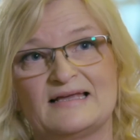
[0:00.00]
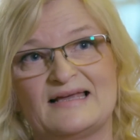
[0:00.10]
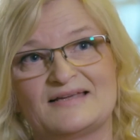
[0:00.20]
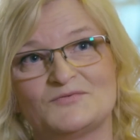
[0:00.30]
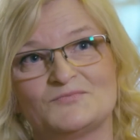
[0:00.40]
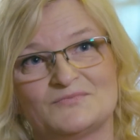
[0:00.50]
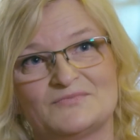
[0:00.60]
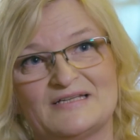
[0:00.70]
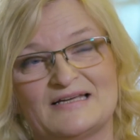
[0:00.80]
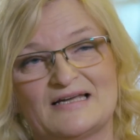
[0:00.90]
And
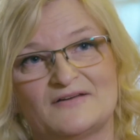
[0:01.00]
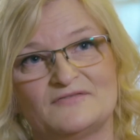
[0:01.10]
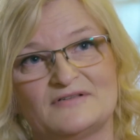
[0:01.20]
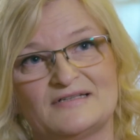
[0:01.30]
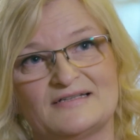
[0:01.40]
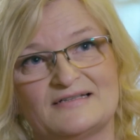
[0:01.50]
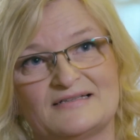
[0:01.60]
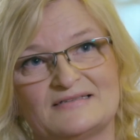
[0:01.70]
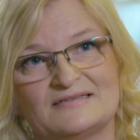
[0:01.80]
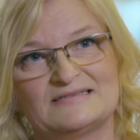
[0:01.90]
we have
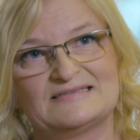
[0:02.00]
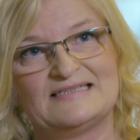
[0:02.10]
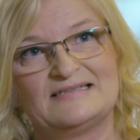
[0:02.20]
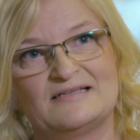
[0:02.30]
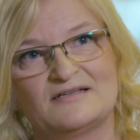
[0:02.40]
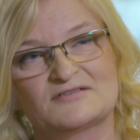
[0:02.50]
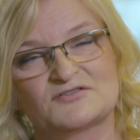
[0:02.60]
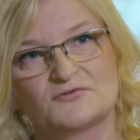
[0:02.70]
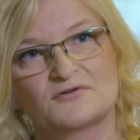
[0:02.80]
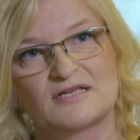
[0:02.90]
seen a
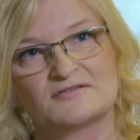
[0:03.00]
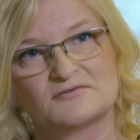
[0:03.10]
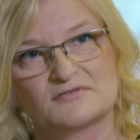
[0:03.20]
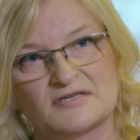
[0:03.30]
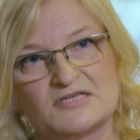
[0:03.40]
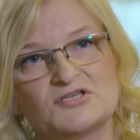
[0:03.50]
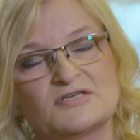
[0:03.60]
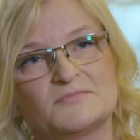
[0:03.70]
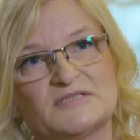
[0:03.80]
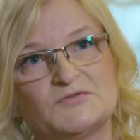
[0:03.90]
strong
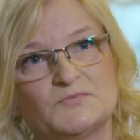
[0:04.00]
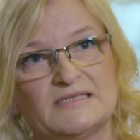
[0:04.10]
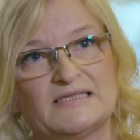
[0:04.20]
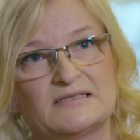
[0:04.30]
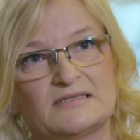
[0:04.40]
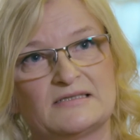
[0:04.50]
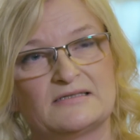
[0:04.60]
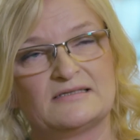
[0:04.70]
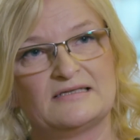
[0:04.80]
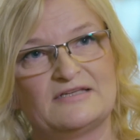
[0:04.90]
association between
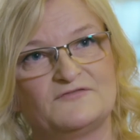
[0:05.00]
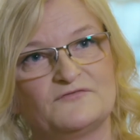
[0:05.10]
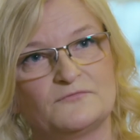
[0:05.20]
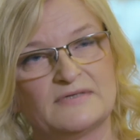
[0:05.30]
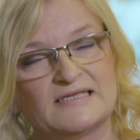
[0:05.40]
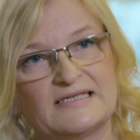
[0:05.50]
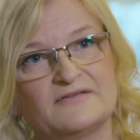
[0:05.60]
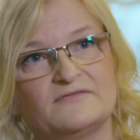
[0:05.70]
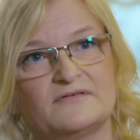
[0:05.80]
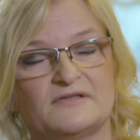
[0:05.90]
if we
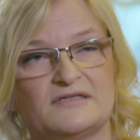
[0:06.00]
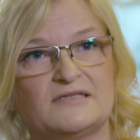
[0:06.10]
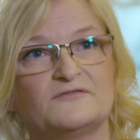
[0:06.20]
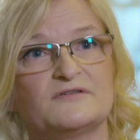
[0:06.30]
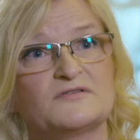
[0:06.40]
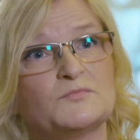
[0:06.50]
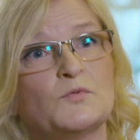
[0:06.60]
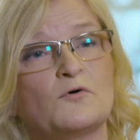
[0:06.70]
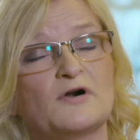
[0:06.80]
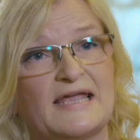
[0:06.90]
give the infants
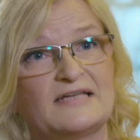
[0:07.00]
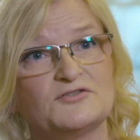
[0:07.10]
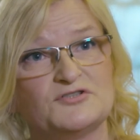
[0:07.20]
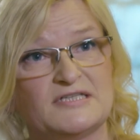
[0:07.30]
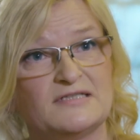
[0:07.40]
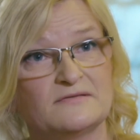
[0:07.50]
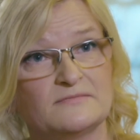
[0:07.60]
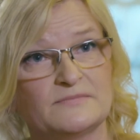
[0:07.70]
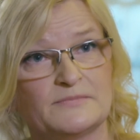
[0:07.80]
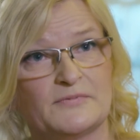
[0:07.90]
more energy
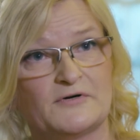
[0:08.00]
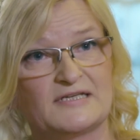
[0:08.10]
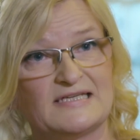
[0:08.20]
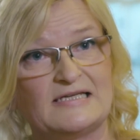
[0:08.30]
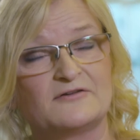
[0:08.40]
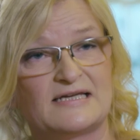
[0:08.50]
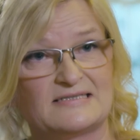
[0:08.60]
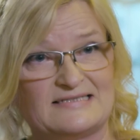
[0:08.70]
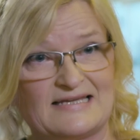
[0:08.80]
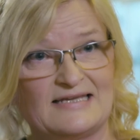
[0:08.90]
per kilo
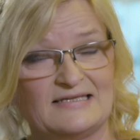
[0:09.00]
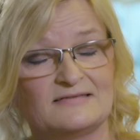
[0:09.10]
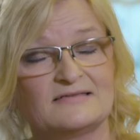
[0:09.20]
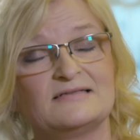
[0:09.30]
and day,